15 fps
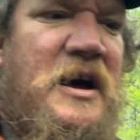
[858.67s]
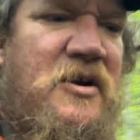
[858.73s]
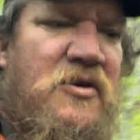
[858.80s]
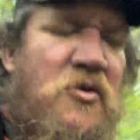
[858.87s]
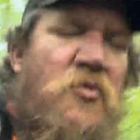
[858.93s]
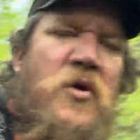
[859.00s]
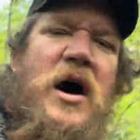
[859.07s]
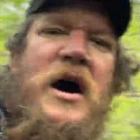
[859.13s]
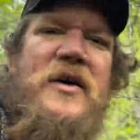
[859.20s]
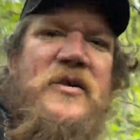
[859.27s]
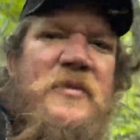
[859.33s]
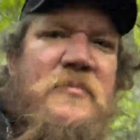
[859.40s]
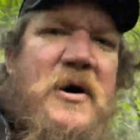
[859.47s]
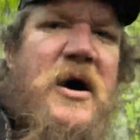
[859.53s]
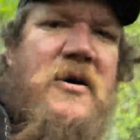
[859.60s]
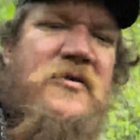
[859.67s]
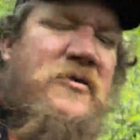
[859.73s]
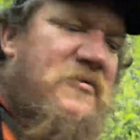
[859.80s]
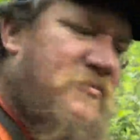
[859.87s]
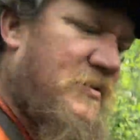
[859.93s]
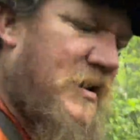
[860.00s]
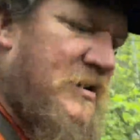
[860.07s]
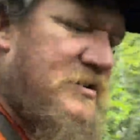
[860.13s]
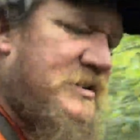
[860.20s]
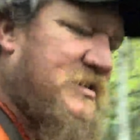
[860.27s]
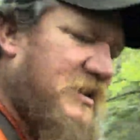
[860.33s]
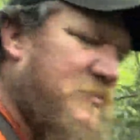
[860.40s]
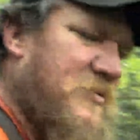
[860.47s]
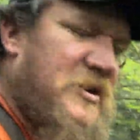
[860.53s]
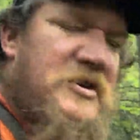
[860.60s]
don't know why they bother, like,
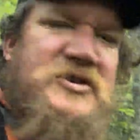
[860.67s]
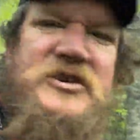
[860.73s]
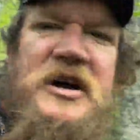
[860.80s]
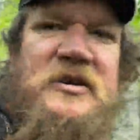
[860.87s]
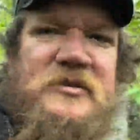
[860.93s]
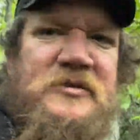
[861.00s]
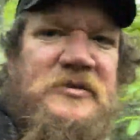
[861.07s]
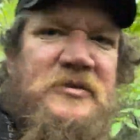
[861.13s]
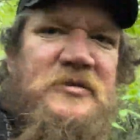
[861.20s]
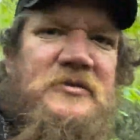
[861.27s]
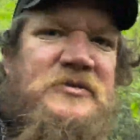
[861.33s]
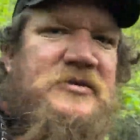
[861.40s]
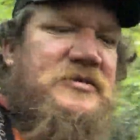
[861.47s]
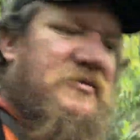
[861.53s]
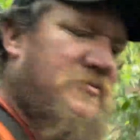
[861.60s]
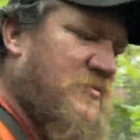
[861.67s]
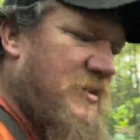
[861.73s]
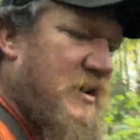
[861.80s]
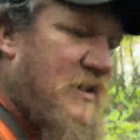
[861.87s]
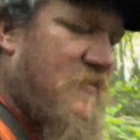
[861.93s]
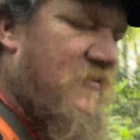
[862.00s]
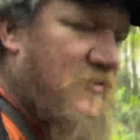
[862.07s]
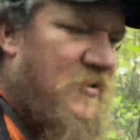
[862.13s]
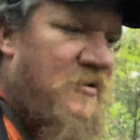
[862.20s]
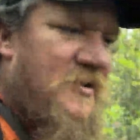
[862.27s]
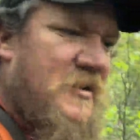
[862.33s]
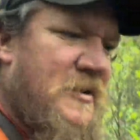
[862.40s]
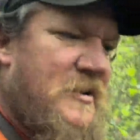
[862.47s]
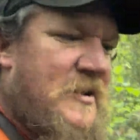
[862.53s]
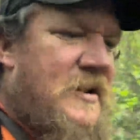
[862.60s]
sleeping in shelters or whatever.
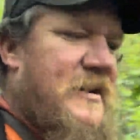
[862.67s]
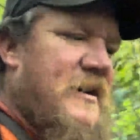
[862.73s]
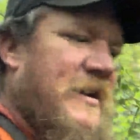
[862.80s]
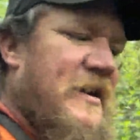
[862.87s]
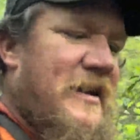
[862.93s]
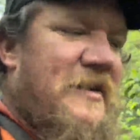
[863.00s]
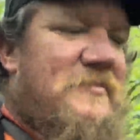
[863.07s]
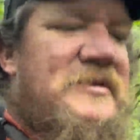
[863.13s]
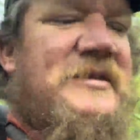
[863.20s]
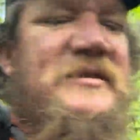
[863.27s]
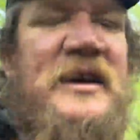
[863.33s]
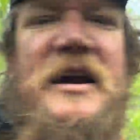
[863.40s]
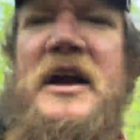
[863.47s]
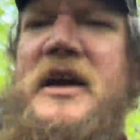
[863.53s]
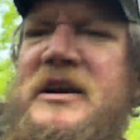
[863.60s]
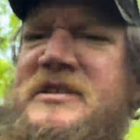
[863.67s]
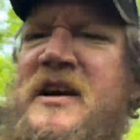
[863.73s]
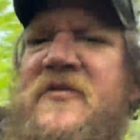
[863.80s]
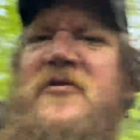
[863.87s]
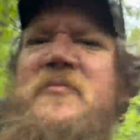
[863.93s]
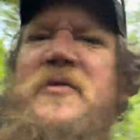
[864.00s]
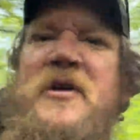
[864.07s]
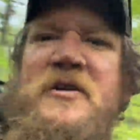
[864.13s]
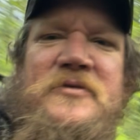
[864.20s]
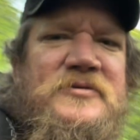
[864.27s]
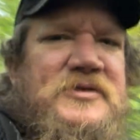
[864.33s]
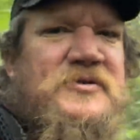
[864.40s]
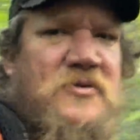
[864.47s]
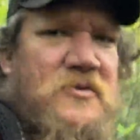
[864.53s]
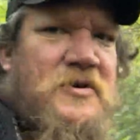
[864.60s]
And I'm just like, I guess everybody who
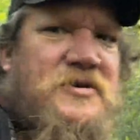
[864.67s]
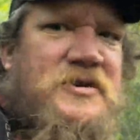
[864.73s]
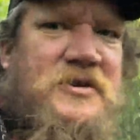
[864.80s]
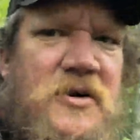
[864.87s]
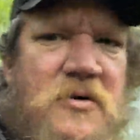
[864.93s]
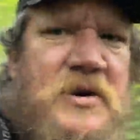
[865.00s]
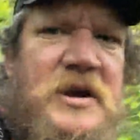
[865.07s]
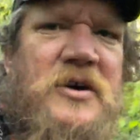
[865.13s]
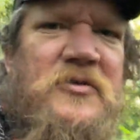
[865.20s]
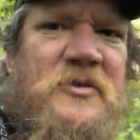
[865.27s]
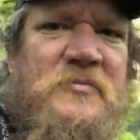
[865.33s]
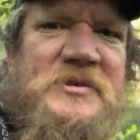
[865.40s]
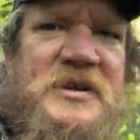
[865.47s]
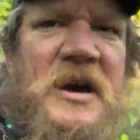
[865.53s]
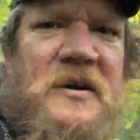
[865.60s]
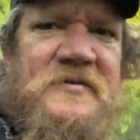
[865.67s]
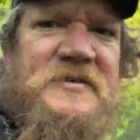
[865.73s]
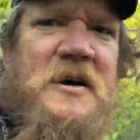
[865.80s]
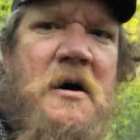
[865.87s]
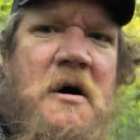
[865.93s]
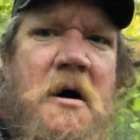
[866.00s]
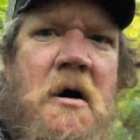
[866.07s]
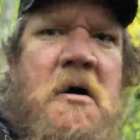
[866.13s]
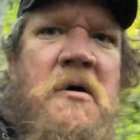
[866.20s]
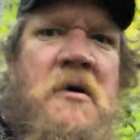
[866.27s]
snores should go kill themselves, huh?